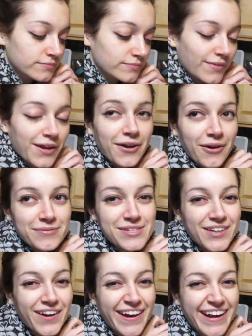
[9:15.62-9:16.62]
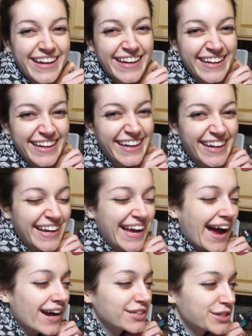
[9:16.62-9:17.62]
Oh, I'm sorry.
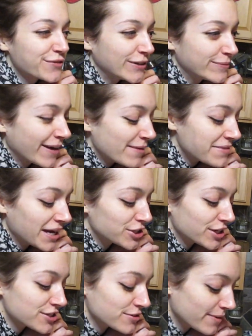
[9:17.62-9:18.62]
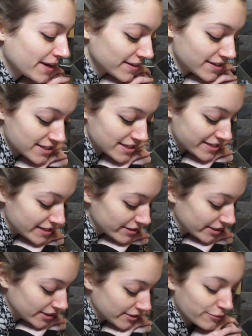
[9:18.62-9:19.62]
I just filmed my Manchester by the
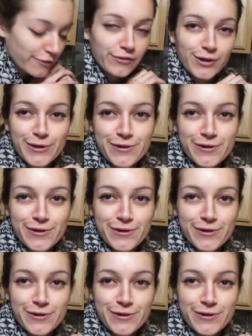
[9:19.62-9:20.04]
Sea review.